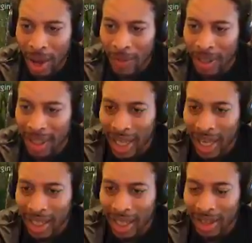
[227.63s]

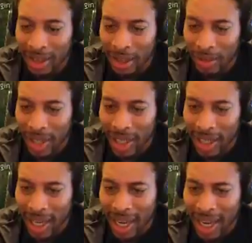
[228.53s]
forgot how to
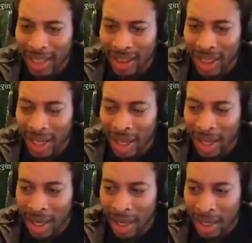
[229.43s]

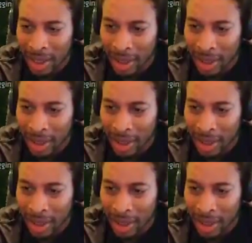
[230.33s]
vacation.